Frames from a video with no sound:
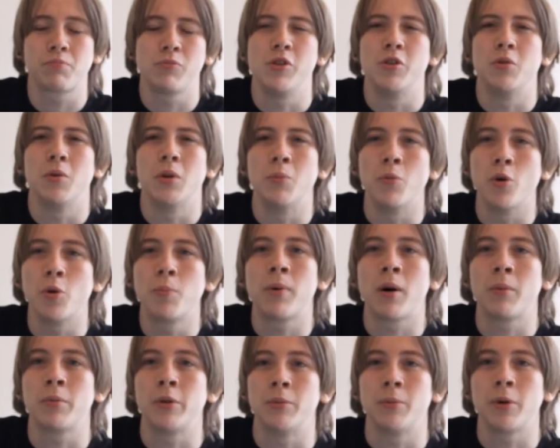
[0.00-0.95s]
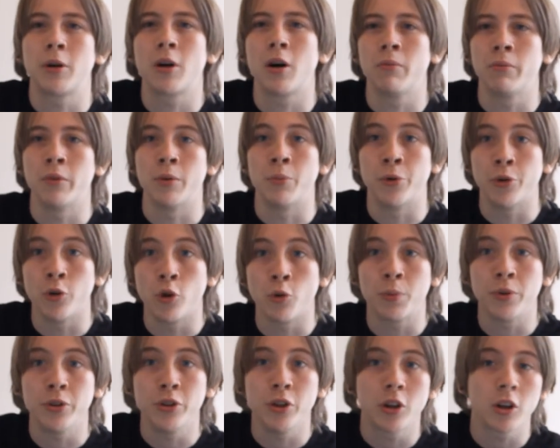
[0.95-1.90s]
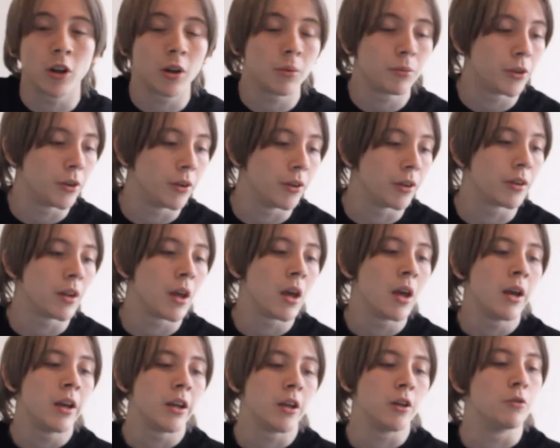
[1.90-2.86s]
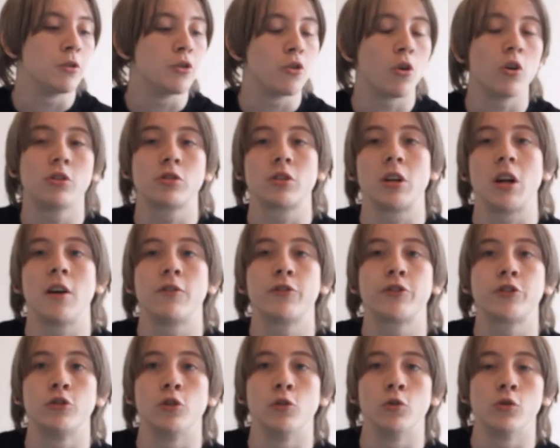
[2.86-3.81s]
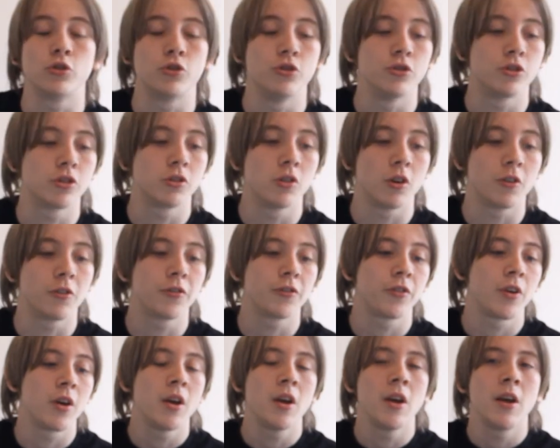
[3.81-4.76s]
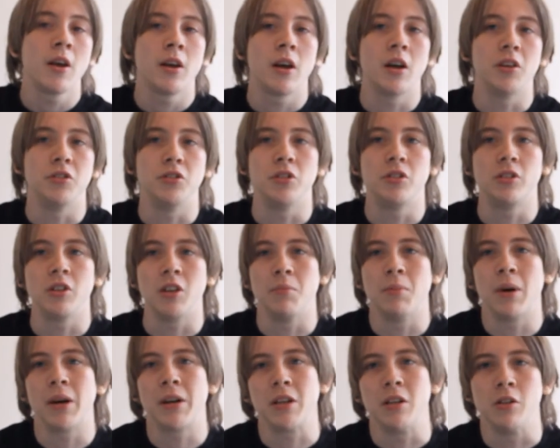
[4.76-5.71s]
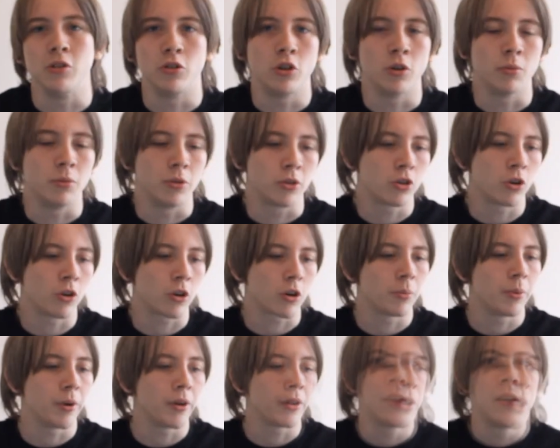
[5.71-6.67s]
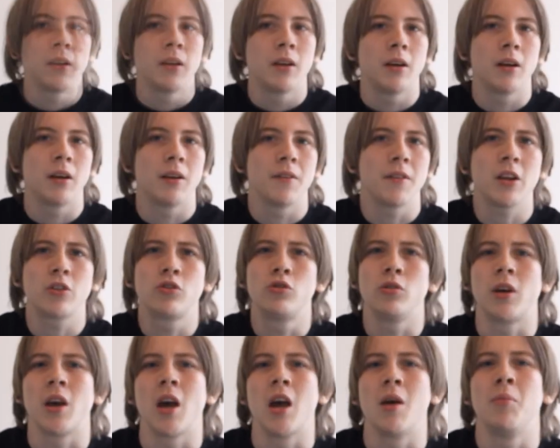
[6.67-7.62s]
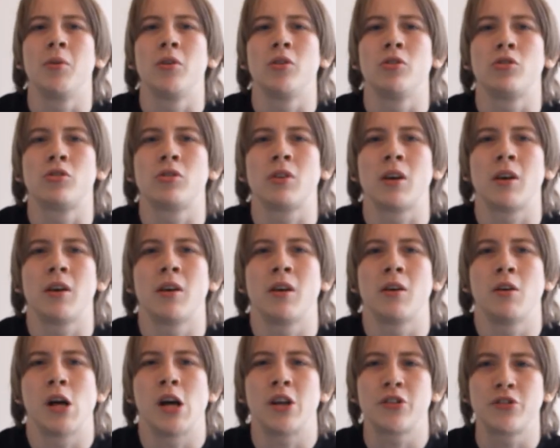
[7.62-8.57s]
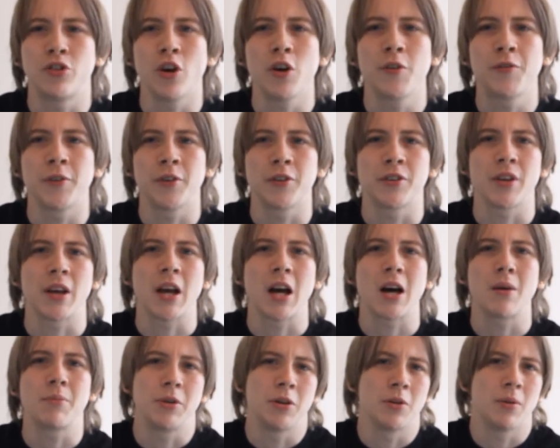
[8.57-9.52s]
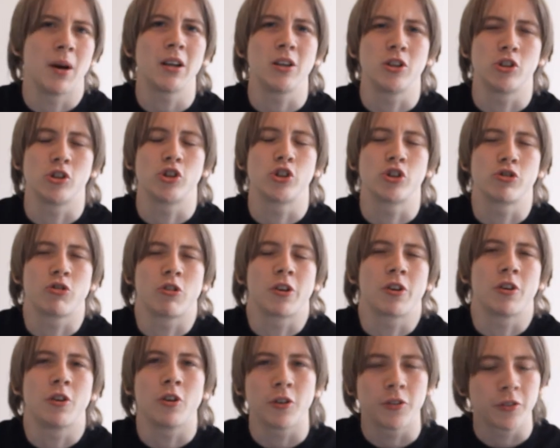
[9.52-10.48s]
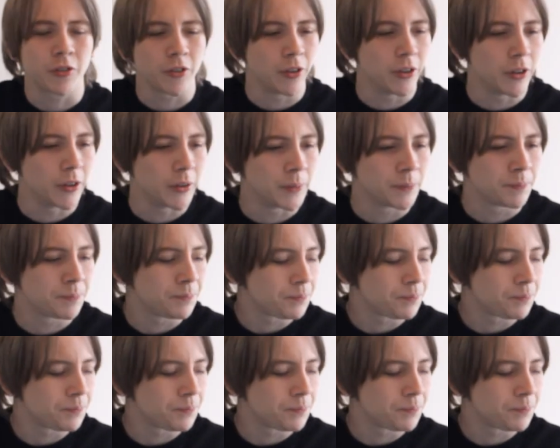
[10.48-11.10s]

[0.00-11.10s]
you know, the more popular you become, the more open you come to it. You know, you're always gonna have trolls and stuff, as you see many YouTubers talk about, and that's okay, because as doubtful as I am, you know, I can just shrug it off. You know,